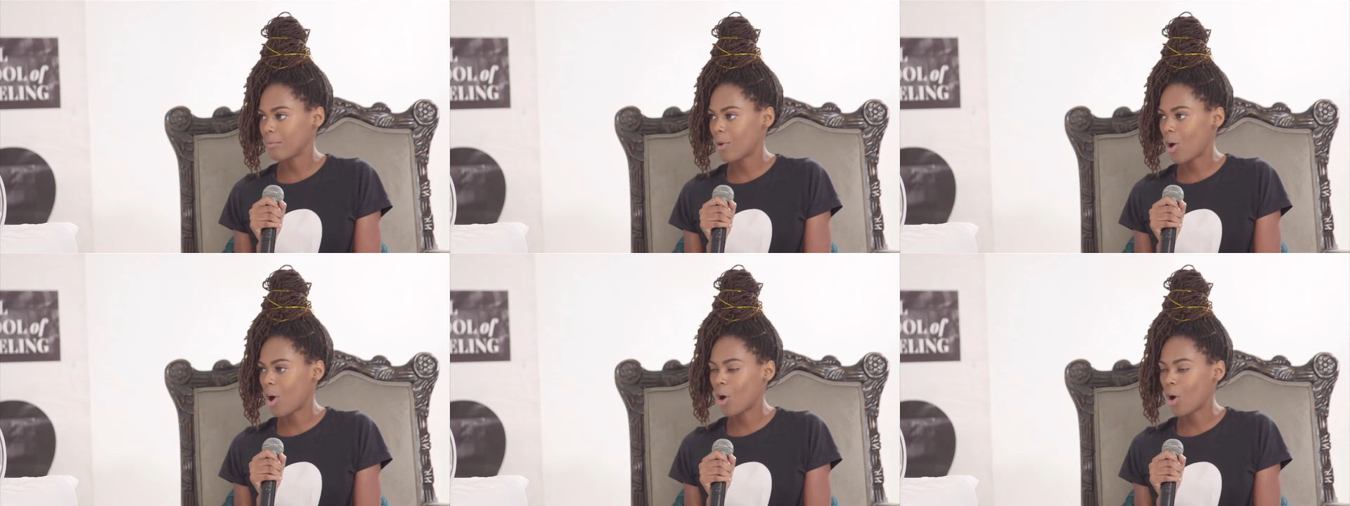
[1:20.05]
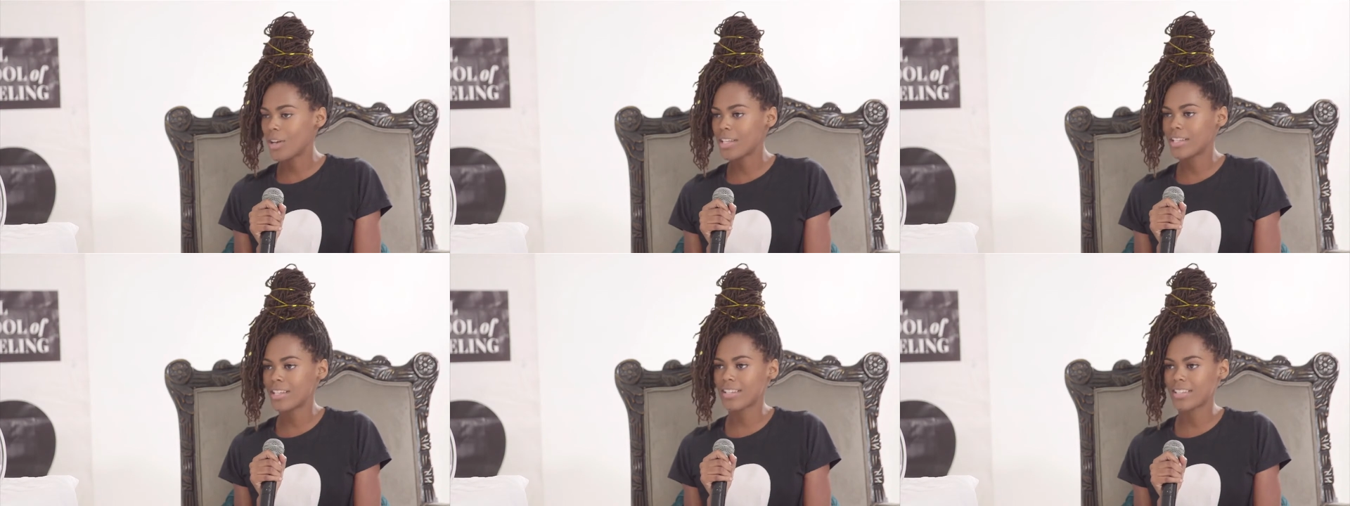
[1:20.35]

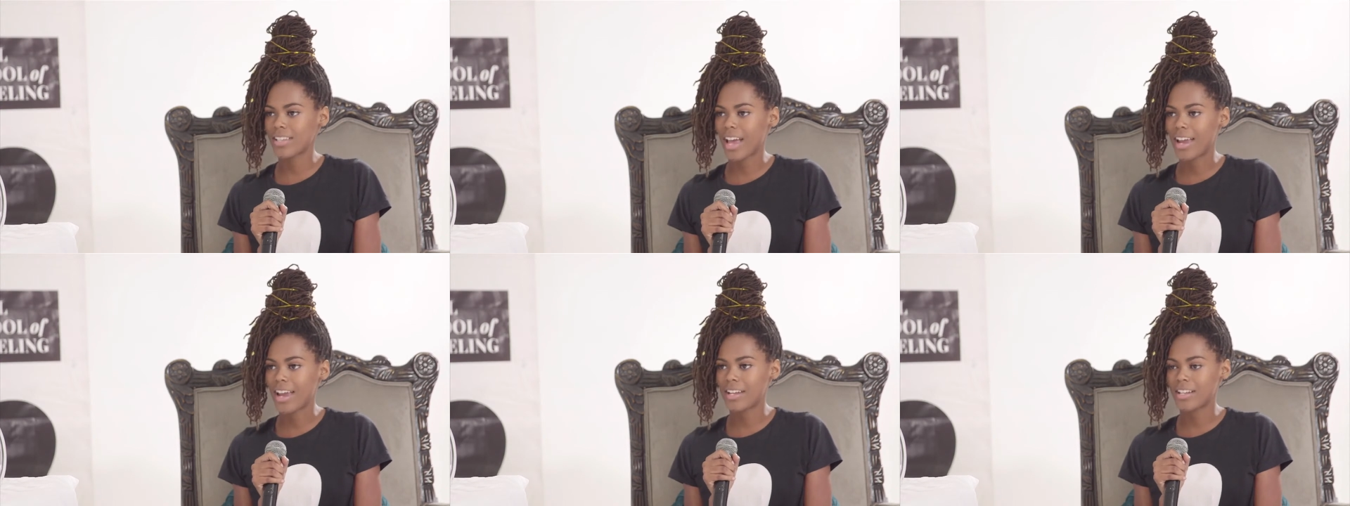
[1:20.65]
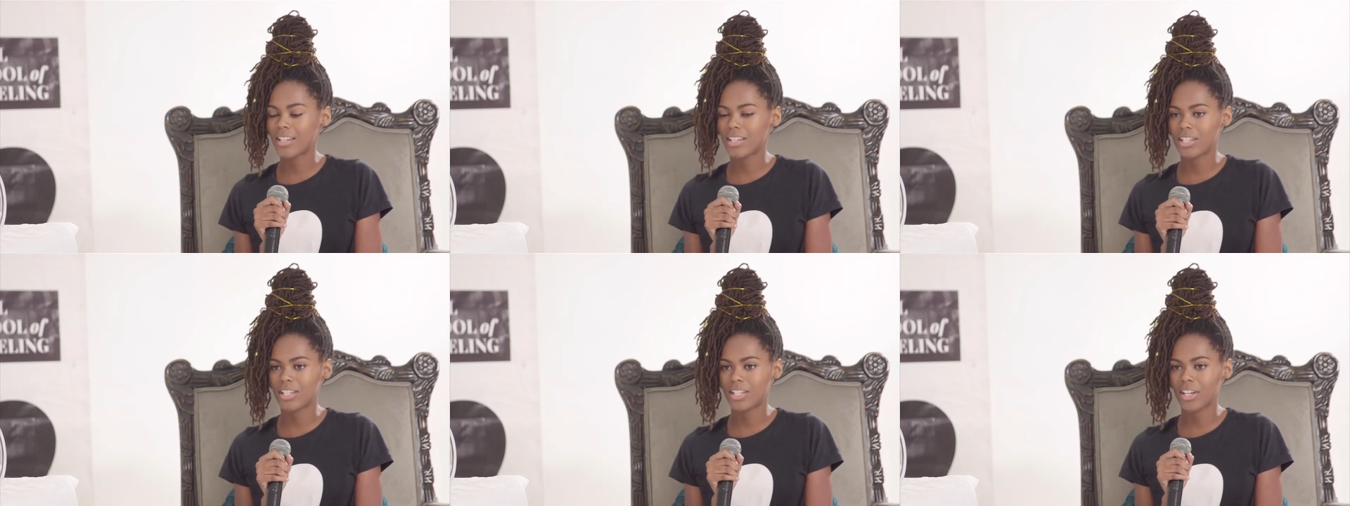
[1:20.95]
always excited
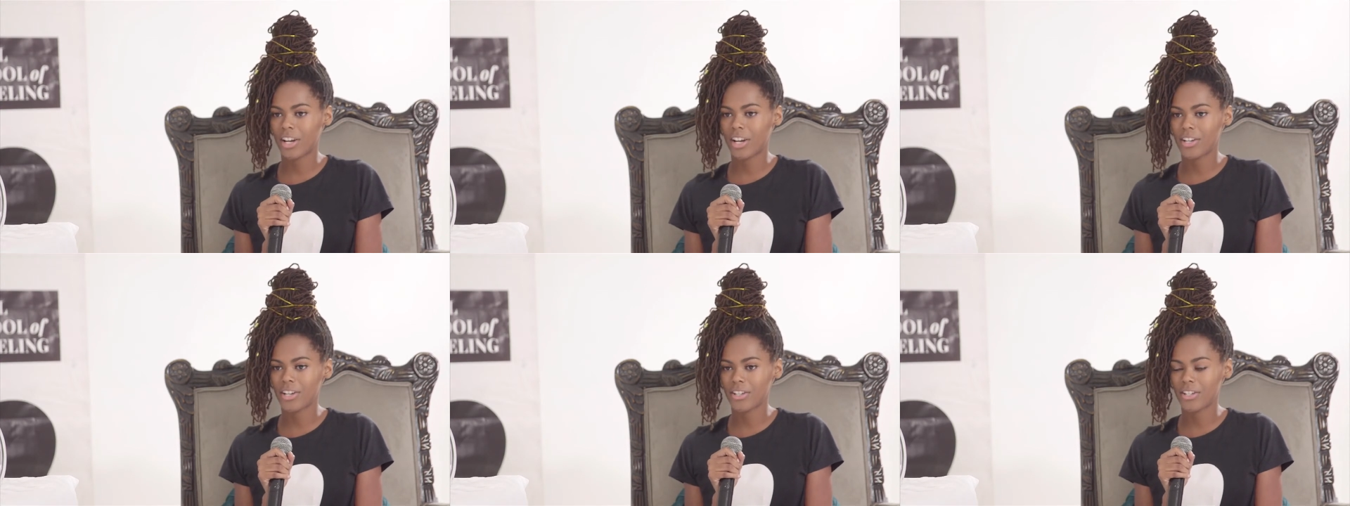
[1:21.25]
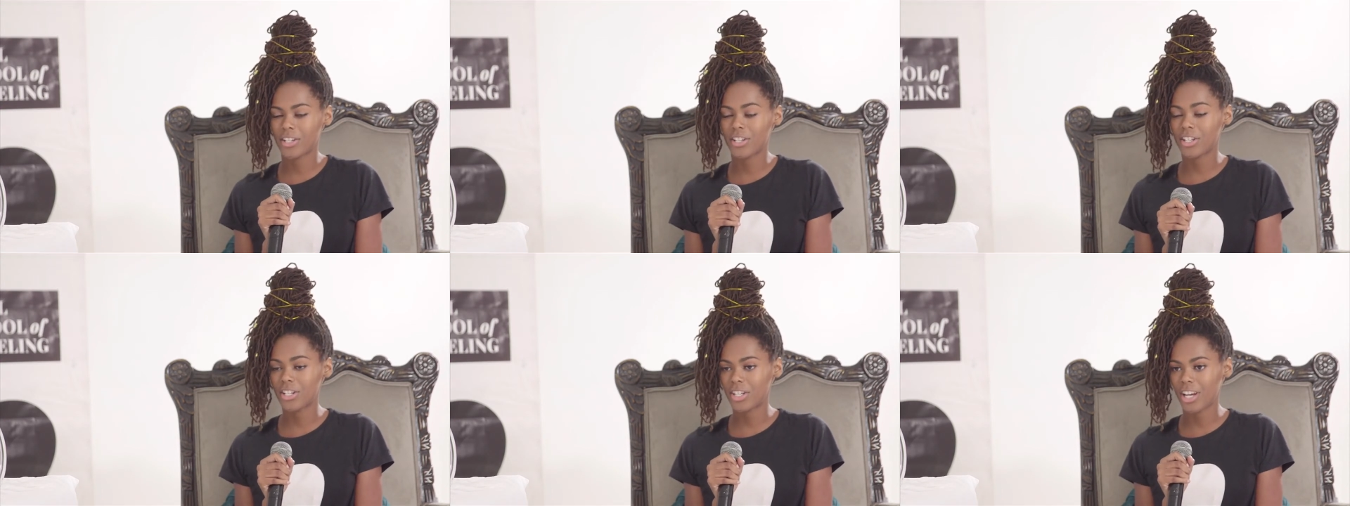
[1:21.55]
to
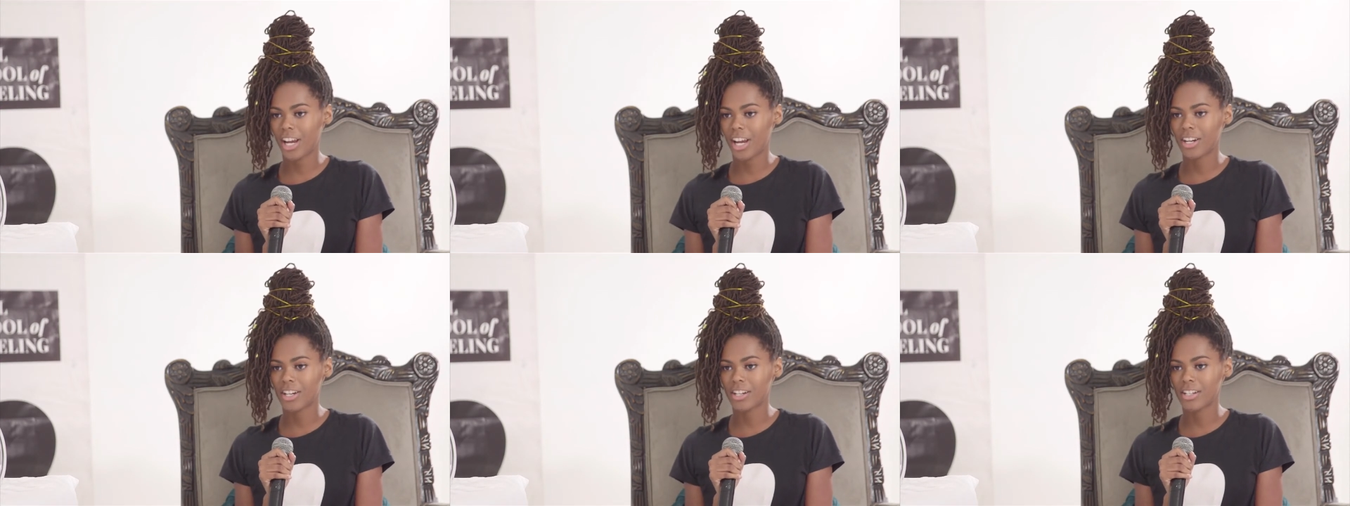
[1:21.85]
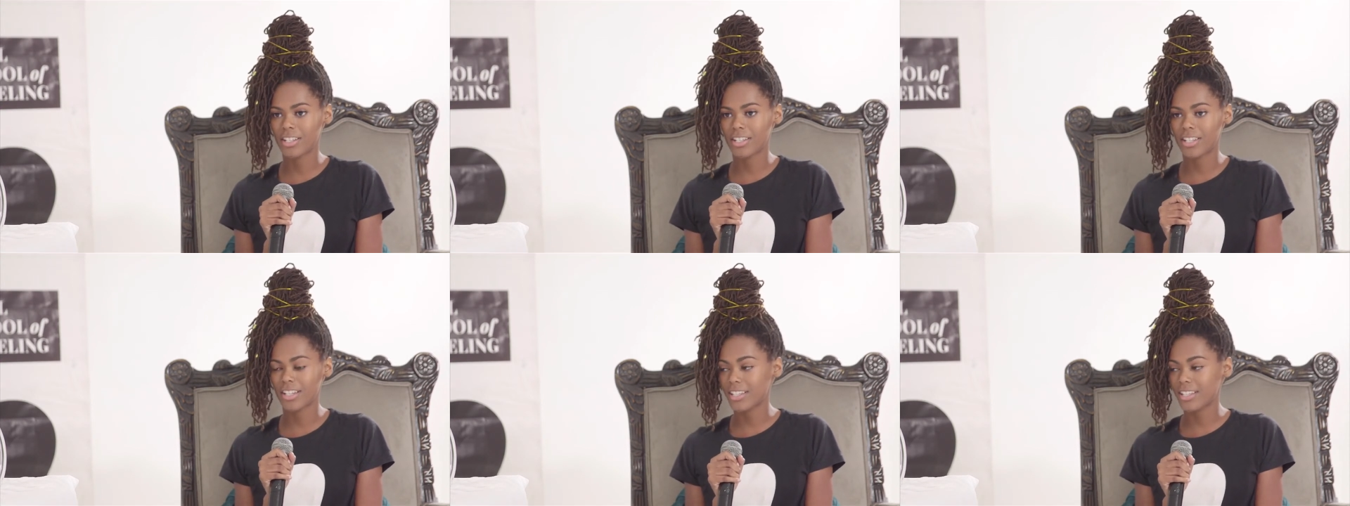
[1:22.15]
share
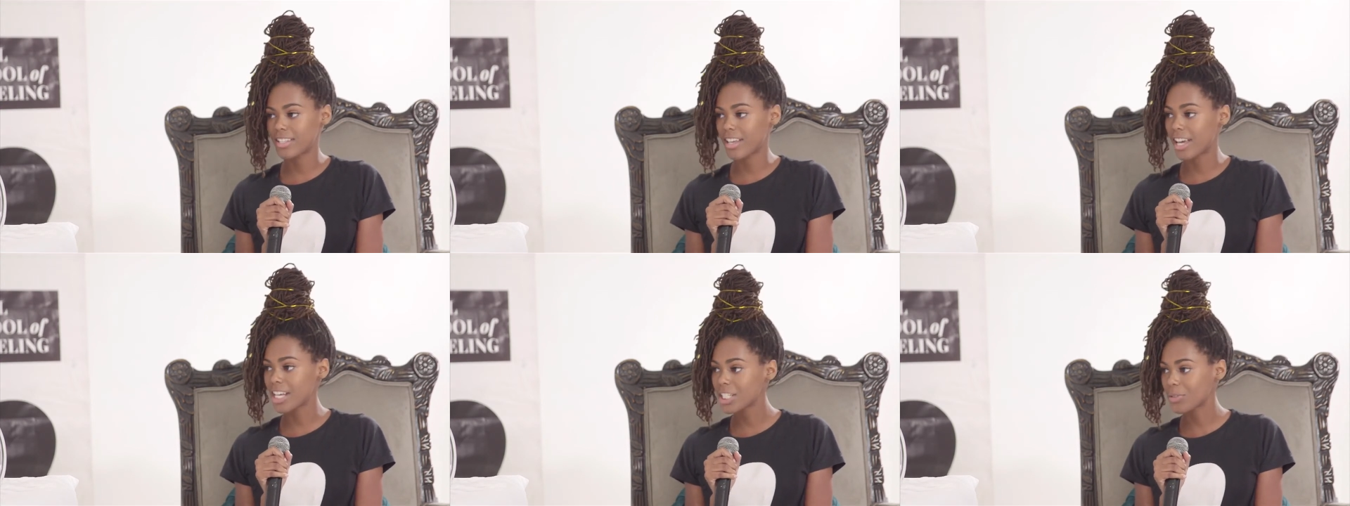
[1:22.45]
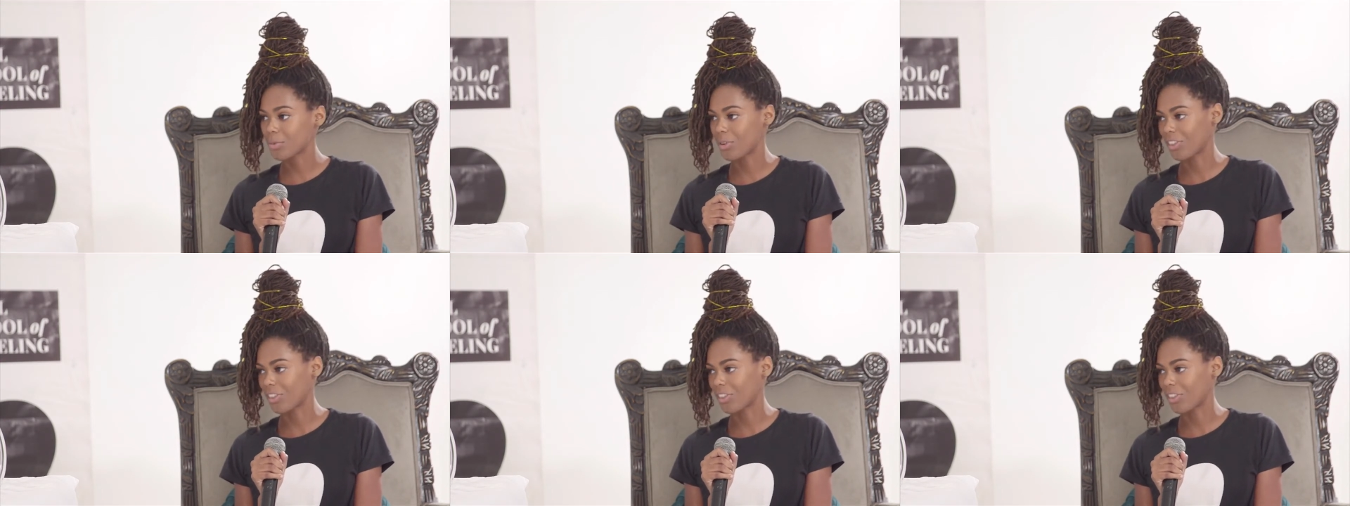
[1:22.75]
success with